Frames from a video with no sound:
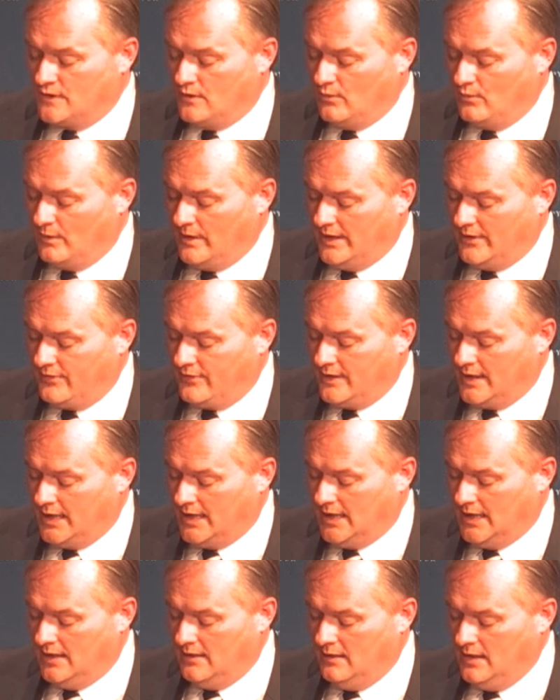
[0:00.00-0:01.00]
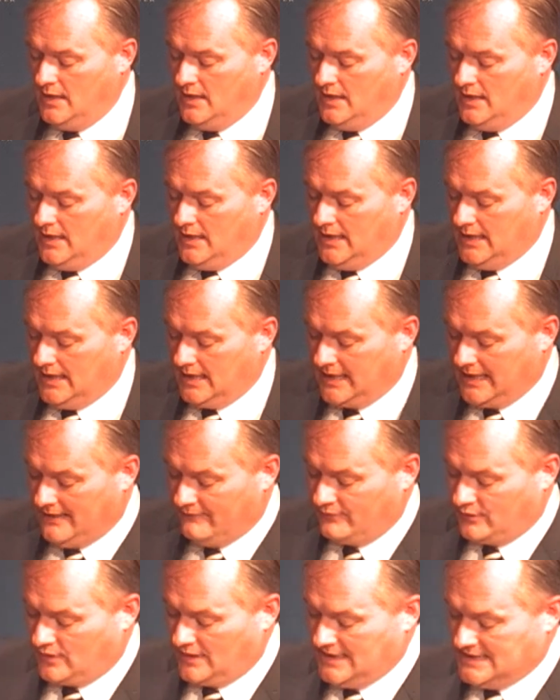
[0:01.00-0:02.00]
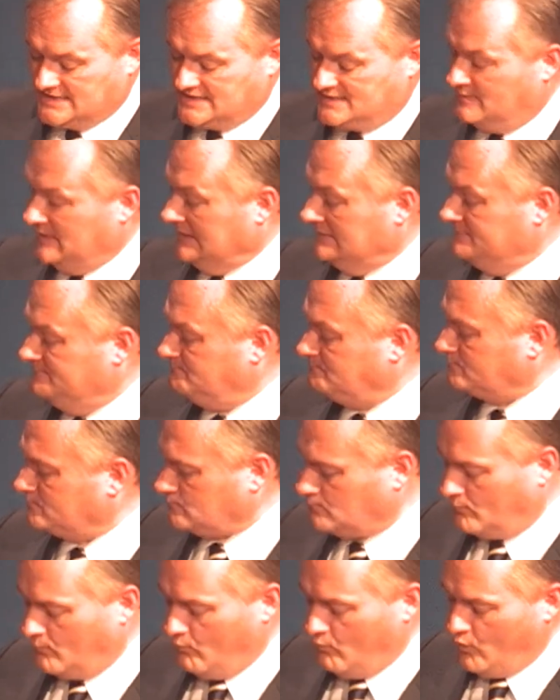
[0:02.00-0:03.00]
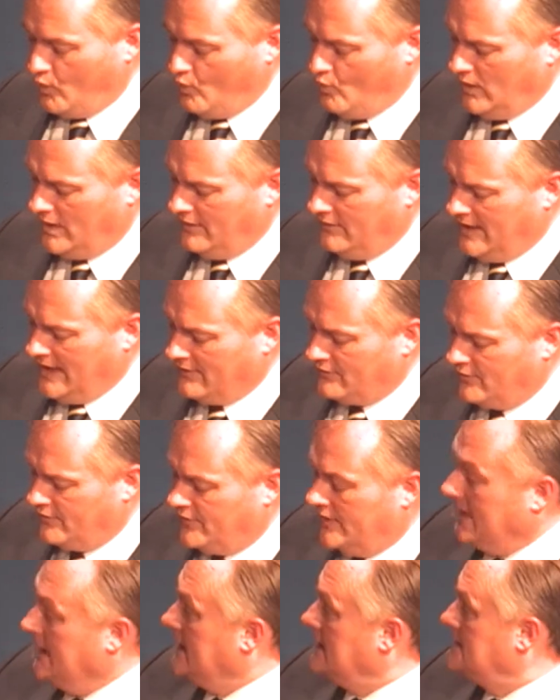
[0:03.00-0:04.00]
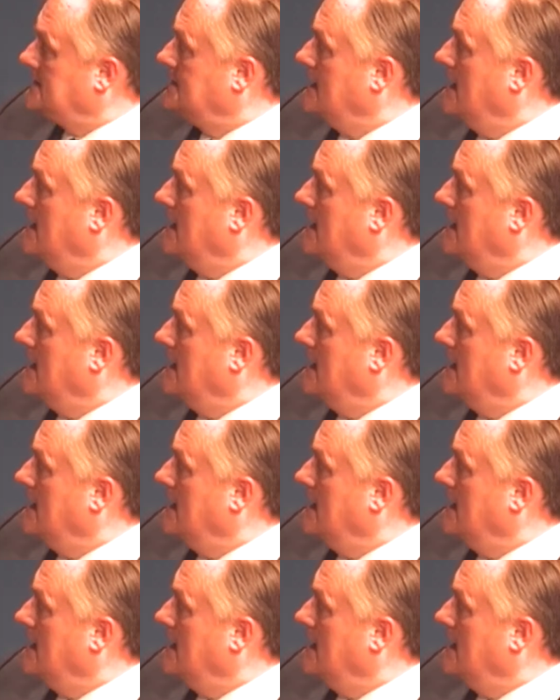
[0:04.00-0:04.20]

with Governor Huntsman. One of the other things